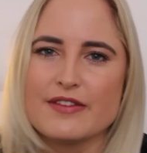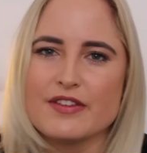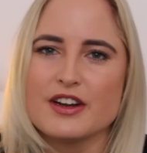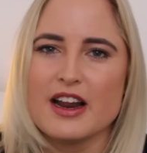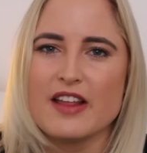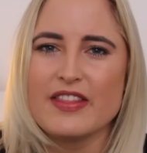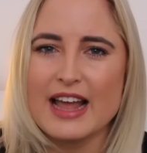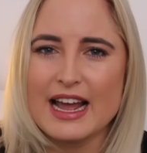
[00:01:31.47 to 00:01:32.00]

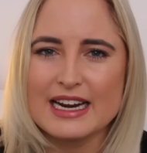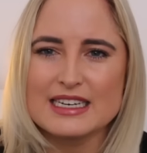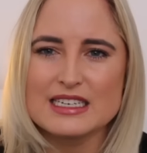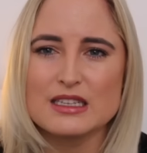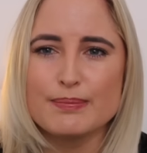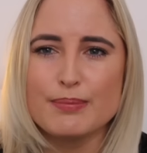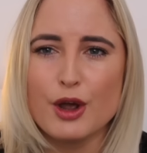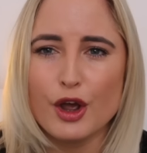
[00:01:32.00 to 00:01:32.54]
and that
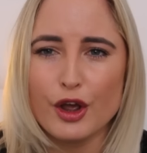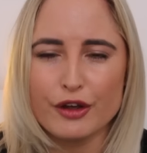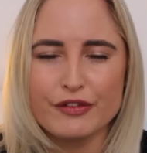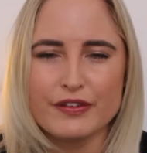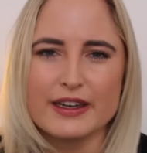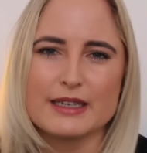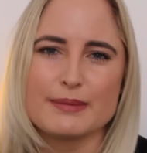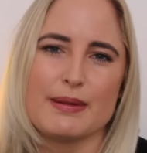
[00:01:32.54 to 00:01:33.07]
is the
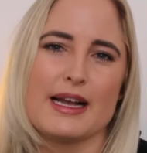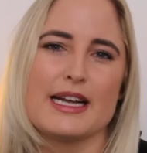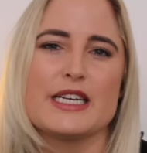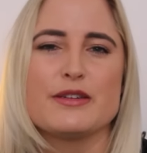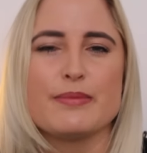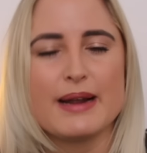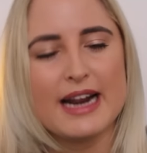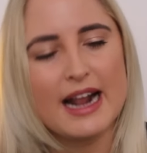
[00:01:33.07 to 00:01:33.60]
perfect
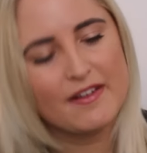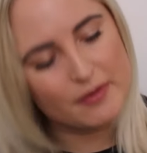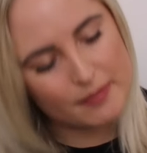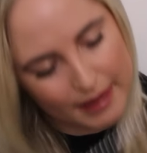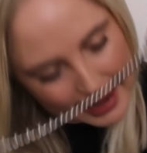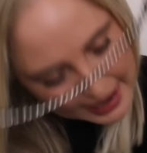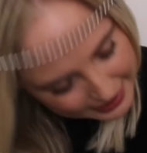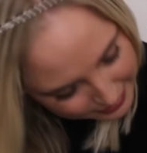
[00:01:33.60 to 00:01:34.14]
place for me to have a
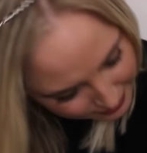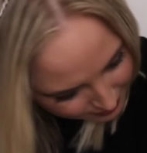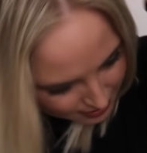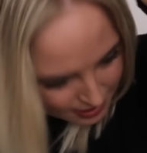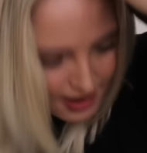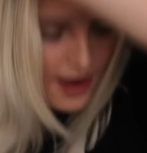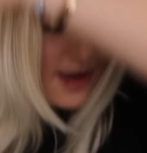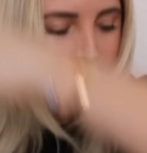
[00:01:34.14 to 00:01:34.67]

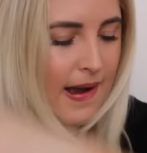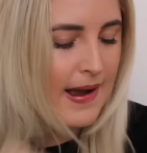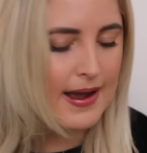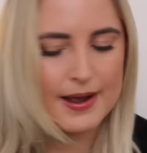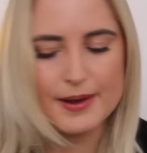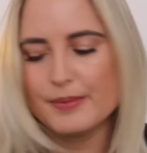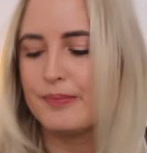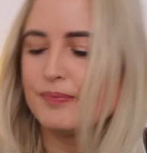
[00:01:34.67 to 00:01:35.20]

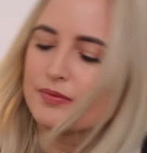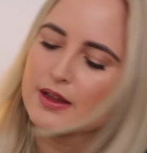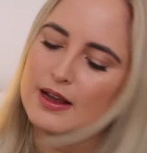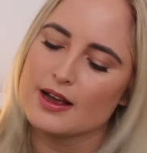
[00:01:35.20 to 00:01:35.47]
bag.